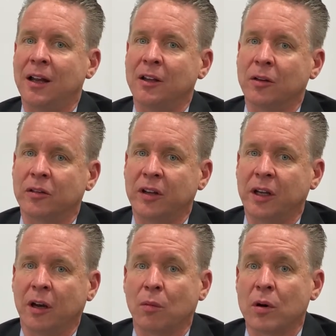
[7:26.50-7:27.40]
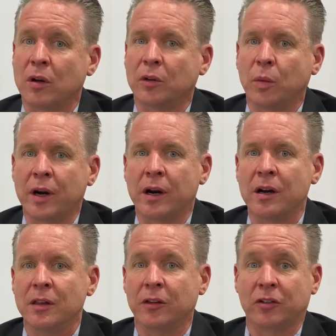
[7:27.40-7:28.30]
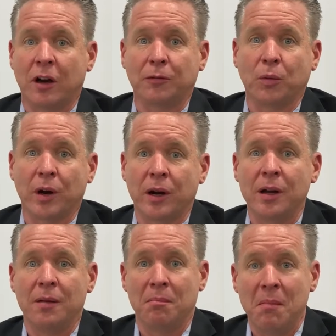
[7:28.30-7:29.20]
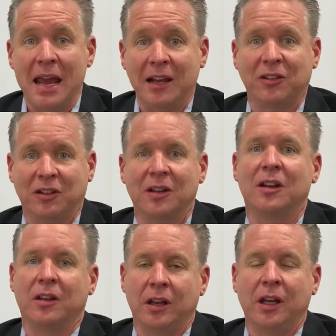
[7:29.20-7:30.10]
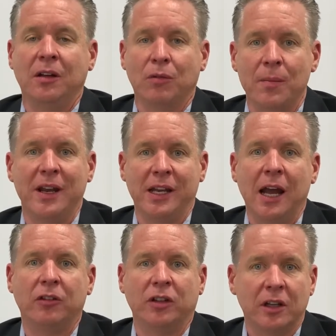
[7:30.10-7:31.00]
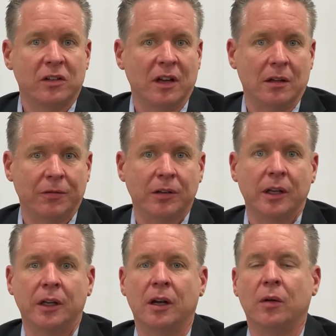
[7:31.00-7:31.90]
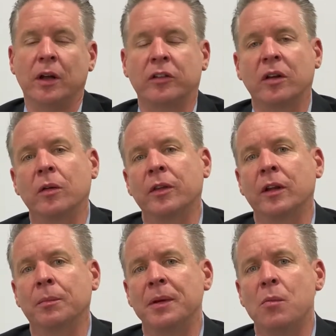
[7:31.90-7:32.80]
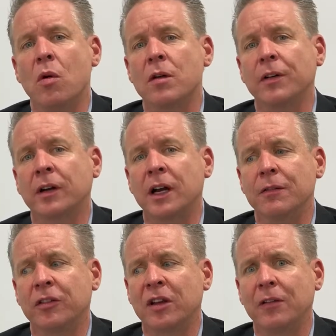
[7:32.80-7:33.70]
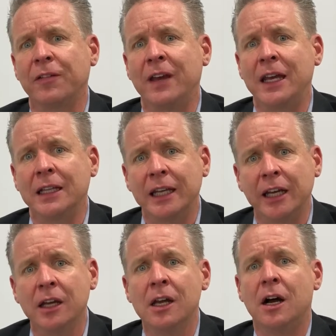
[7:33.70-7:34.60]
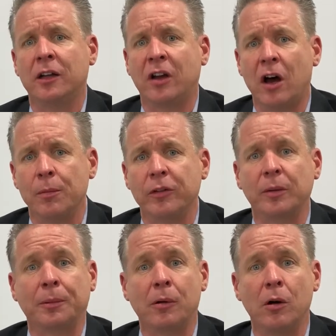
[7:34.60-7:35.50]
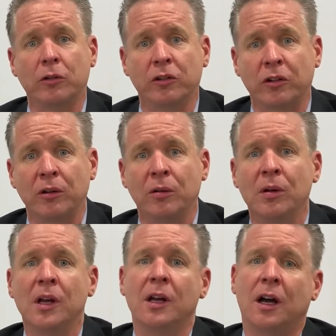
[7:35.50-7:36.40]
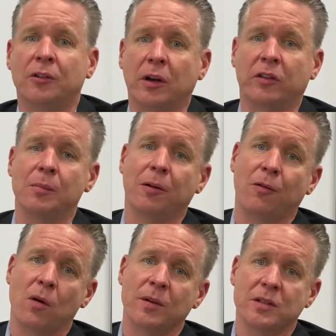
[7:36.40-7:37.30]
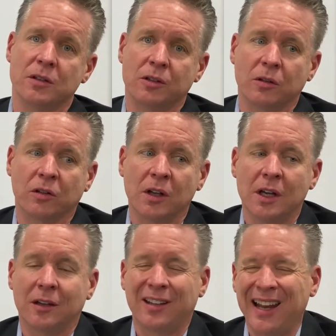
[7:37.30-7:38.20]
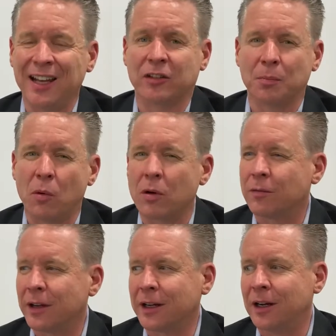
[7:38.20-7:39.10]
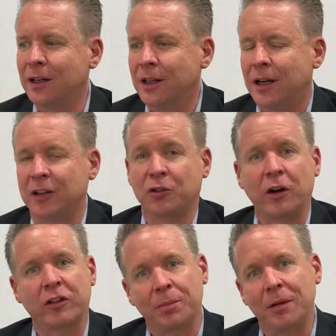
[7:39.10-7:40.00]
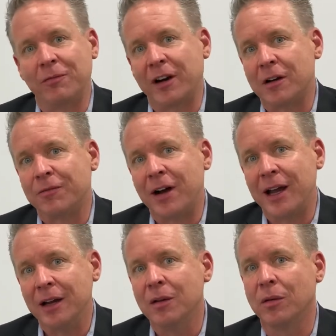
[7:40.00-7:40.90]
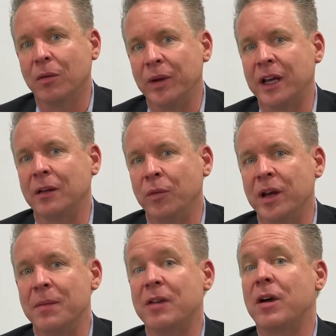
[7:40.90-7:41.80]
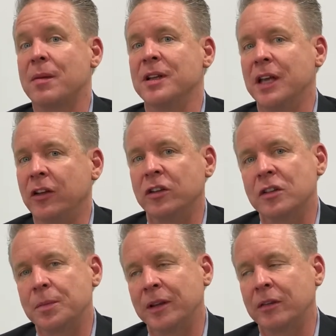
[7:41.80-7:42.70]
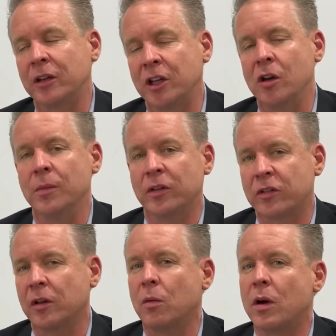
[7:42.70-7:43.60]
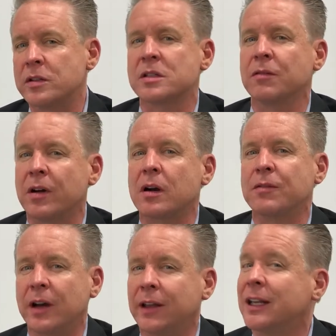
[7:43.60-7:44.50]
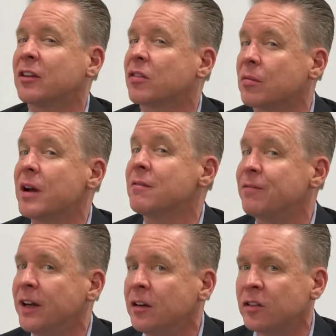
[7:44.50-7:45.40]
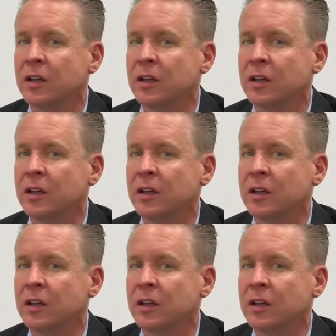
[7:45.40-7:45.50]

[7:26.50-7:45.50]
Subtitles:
you'll see a world where the software makes the remediation itself. And so there'll be more of a kind of self-healing, autonomous approach to addressing performance issues. Today, it's more of like a trust but verify. We can make recommendations, but the human still wants to verify that that's the right fix.